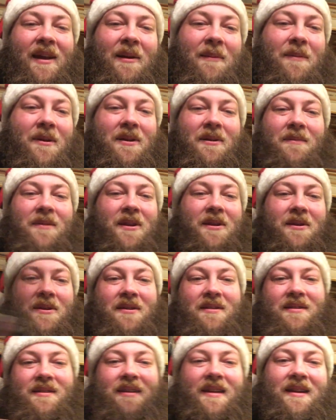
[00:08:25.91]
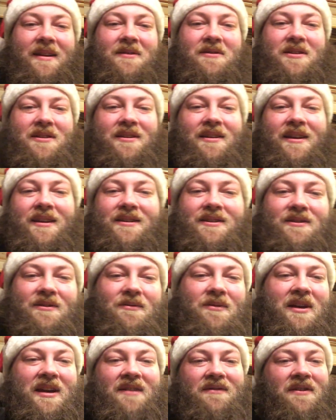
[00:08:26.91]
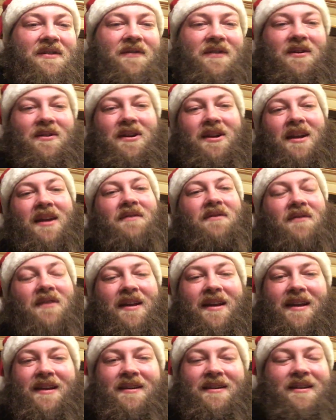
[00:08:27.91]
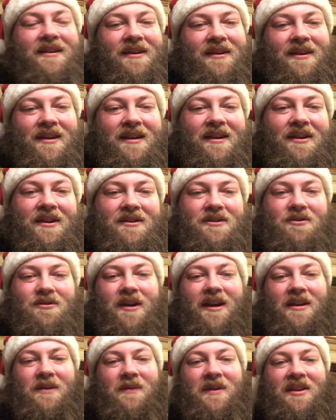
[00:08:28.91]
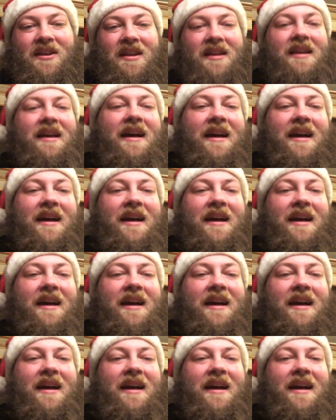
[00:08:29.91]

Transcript: But it'd be a good, slice or whatever if you're in a knife fight and you're trained with it.